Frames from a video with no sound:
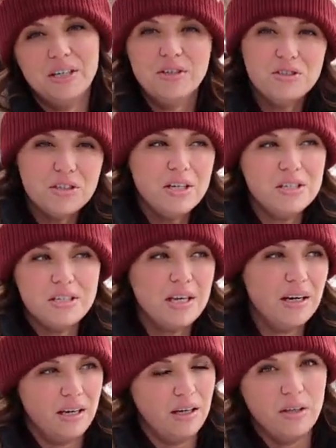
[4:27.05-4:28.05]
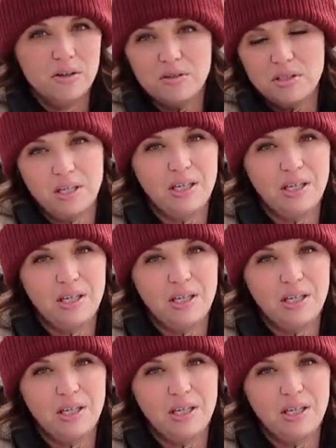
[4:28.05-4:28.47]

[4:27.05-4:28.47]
Usually I just had hunting clothes, and